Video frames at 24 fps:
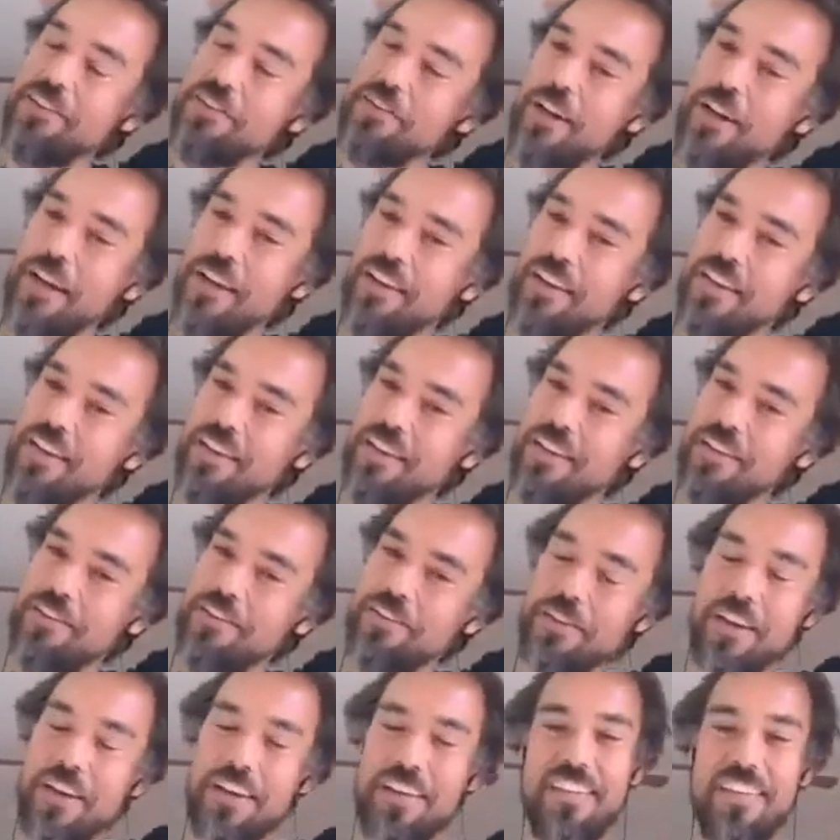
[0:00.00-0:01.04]
try to
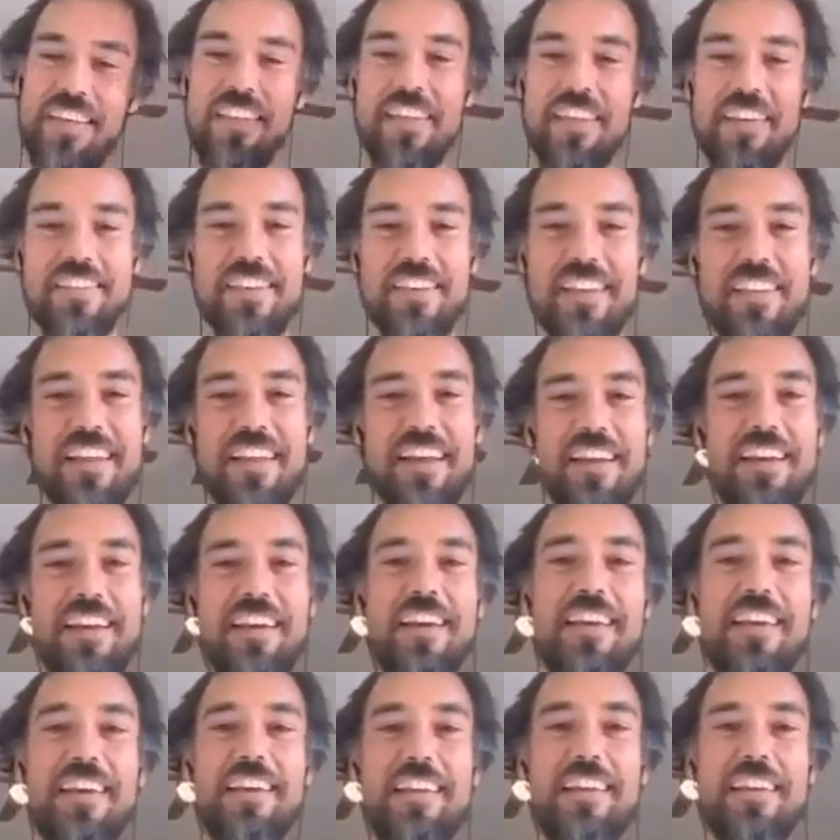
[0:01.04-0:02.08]
try to sell things
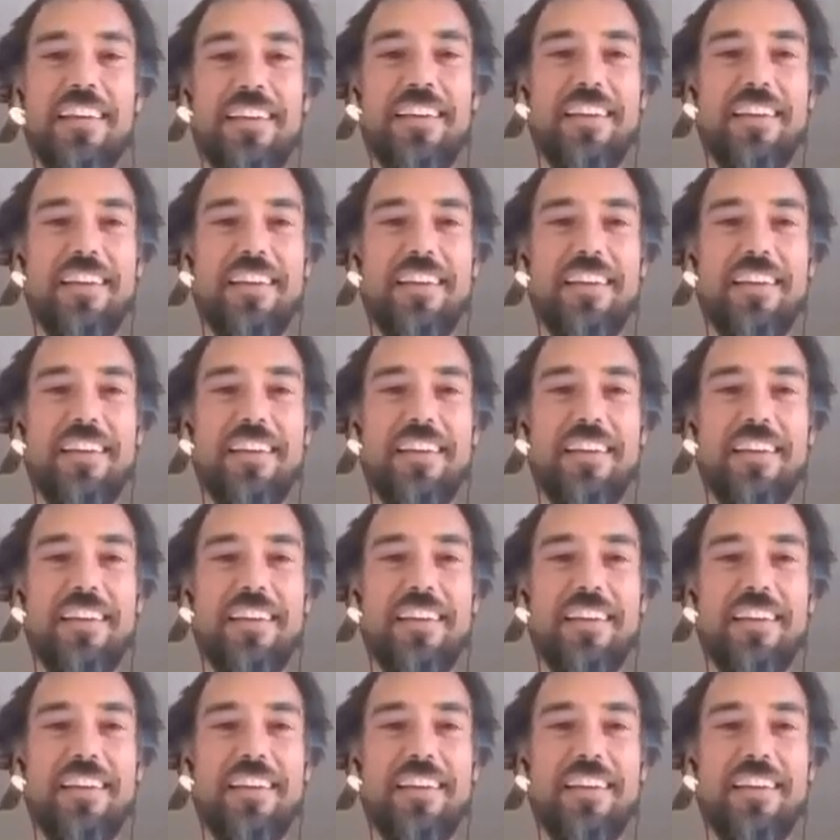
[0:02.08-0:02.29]
online.